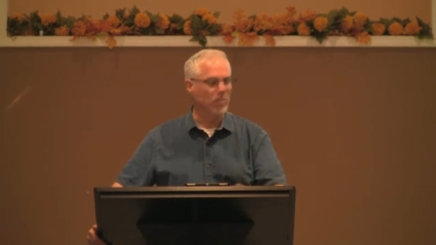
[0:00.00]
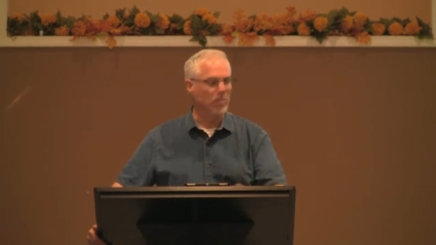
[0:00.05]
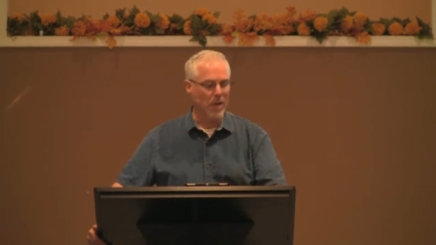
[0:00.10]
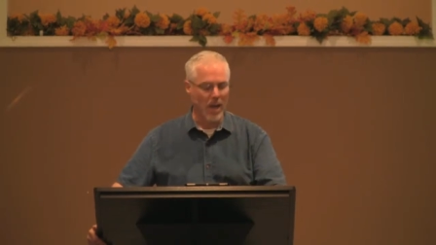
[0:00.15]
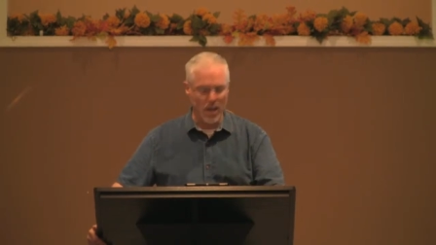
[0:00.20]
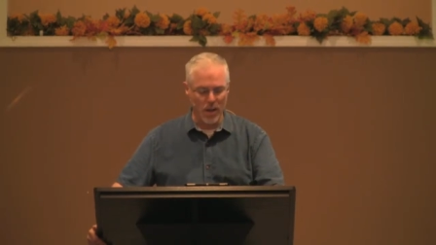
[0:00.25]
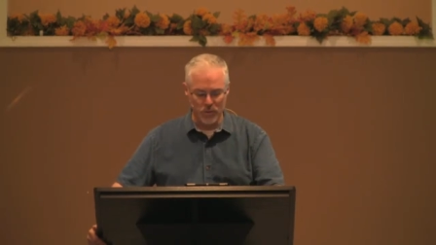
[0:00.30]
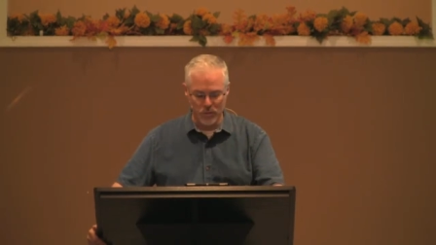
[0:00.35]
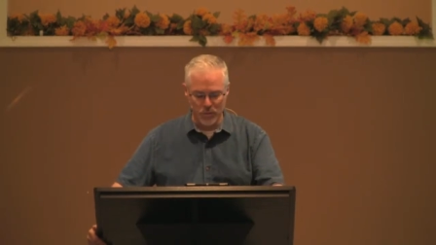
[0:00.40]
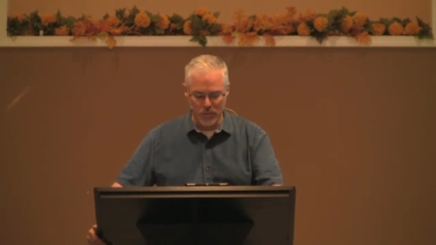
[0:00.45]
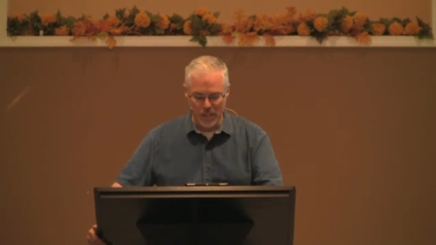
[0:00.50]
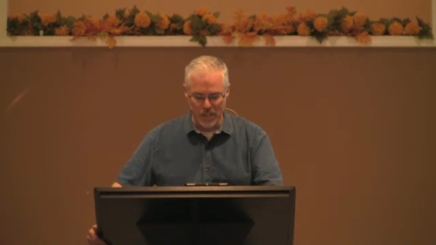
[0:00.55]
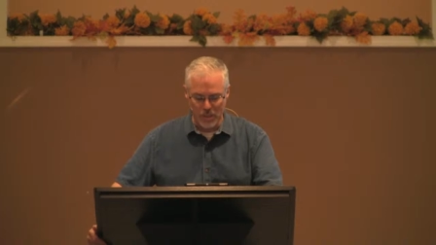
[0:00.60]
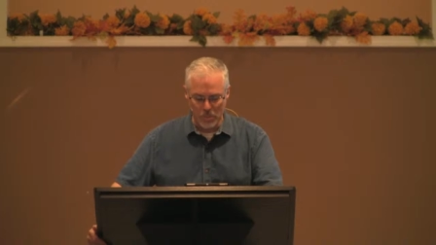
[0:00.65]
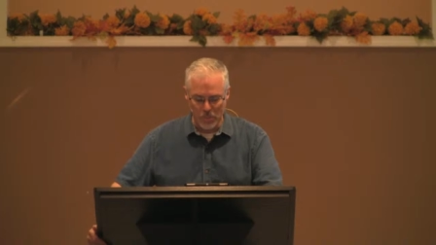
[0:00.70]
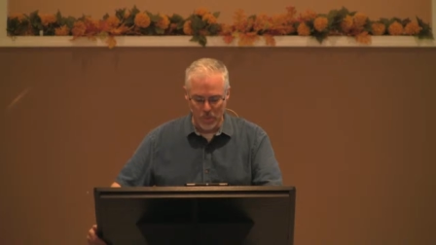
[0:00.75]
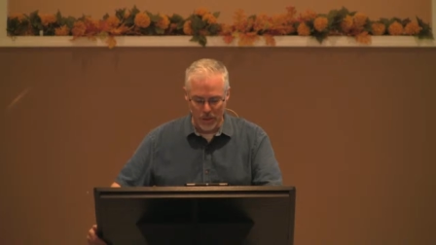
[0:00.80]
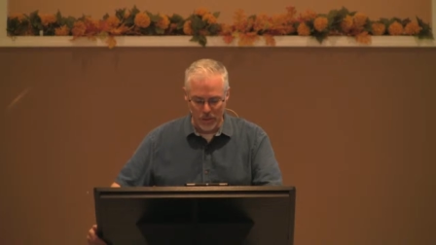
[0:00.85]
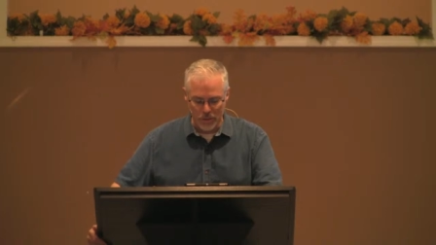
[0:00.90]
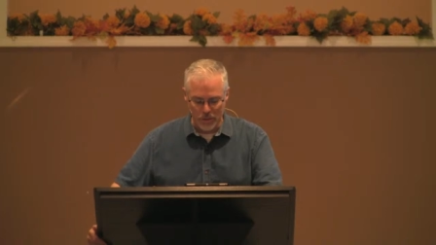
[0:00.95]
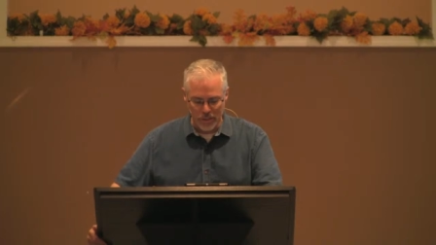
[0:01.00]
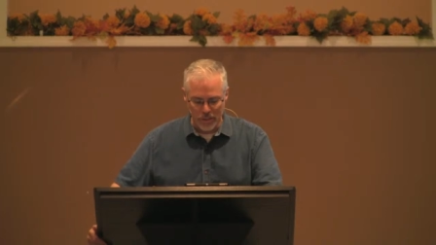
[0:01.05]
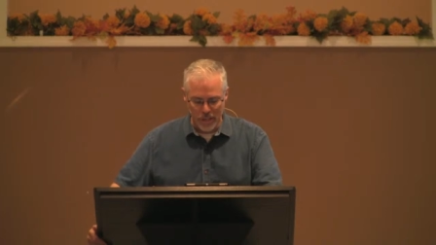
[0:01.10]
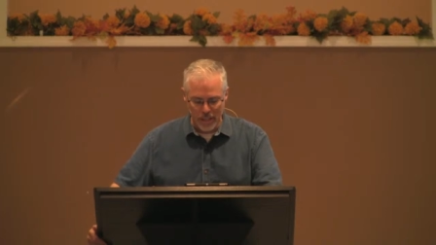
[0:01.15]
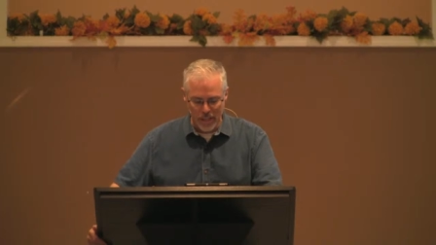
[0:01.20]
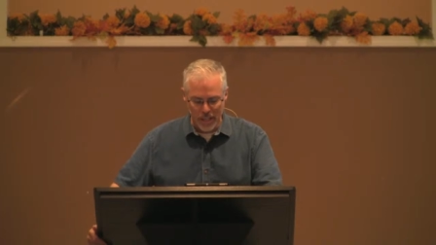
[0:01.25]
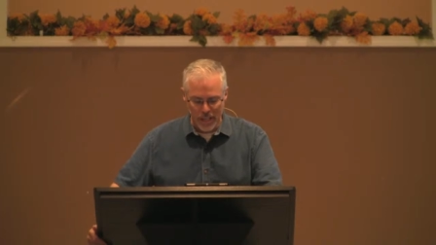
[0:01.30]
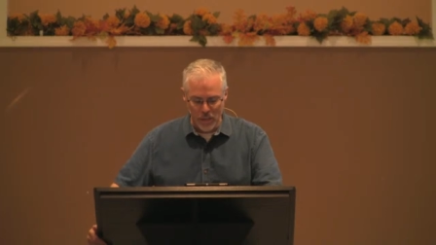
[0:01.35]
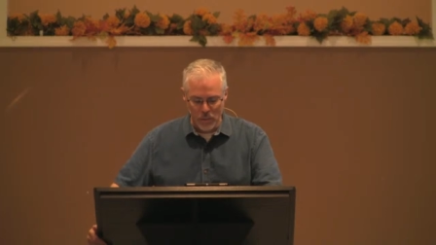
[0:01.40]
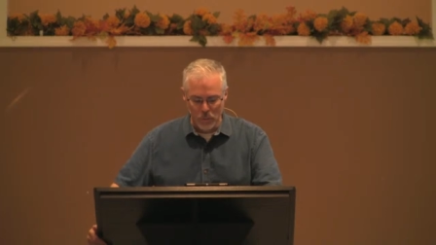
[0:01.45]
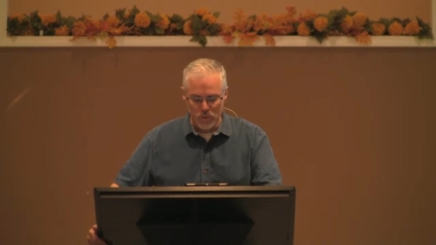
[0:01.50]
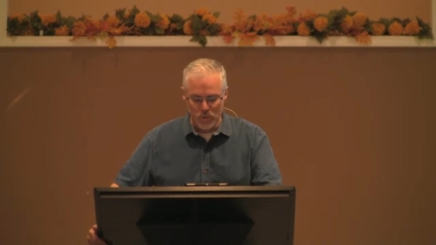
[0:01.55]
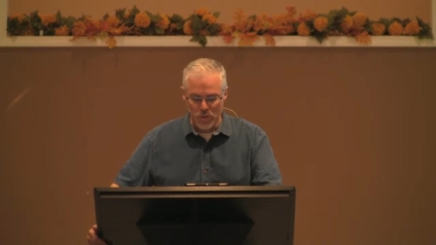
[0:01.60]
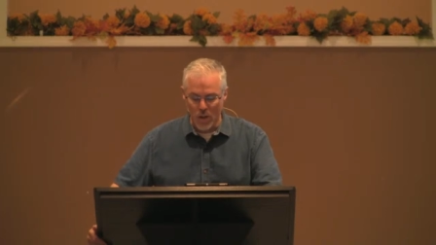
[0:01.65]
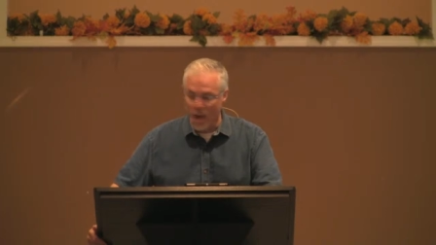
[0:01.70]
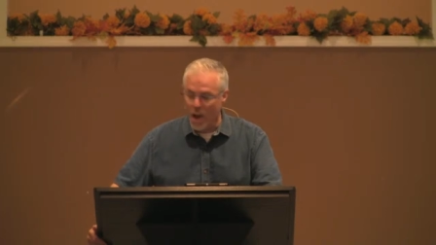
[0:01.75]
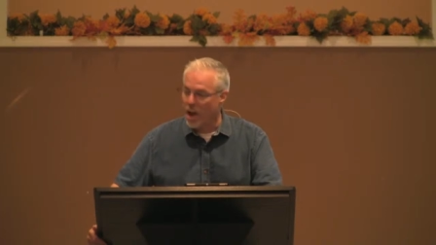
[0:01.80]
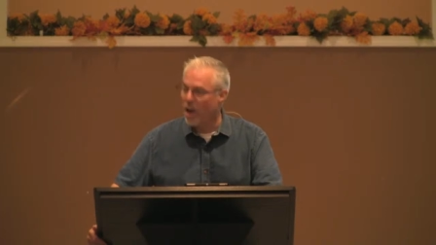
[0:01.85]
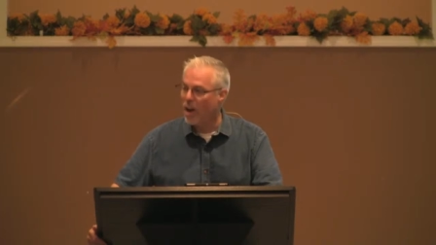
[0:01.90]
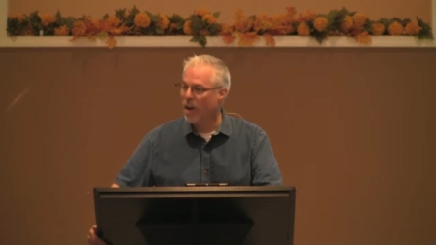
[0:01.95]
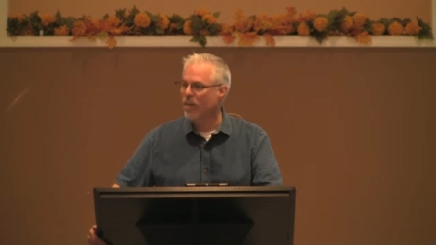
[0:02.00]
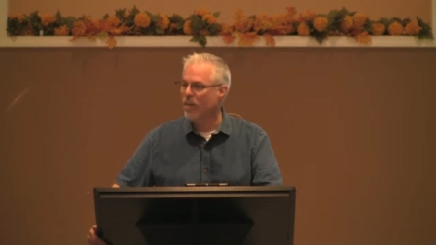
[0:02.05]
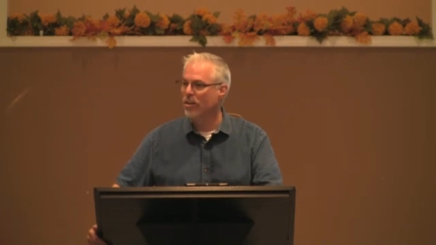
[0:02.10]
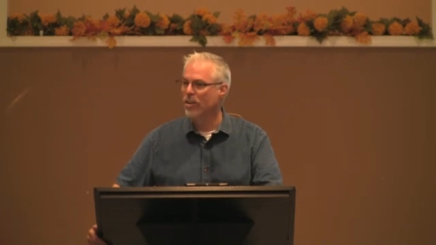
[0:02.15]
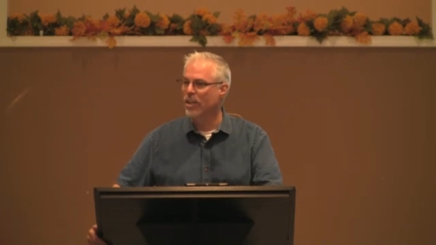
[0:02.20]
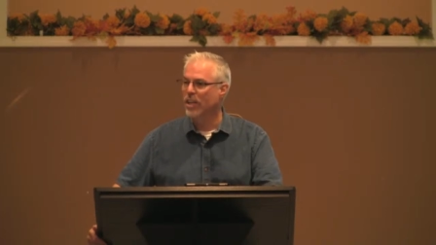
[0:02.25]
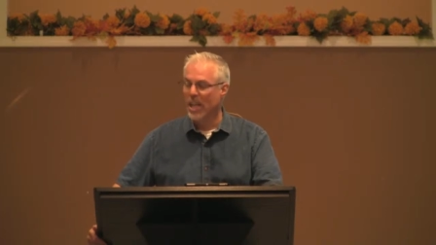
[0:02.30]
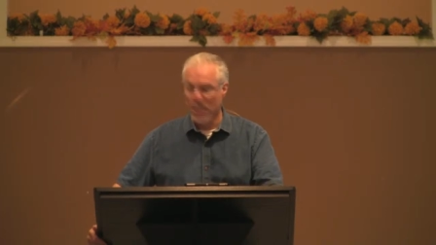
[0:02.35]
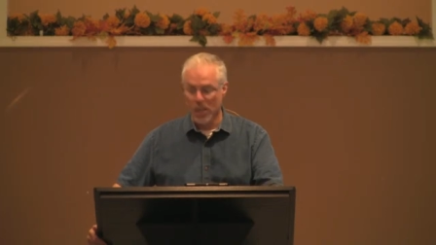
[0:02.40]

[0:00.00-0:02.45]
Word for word: house that he built. It was hard,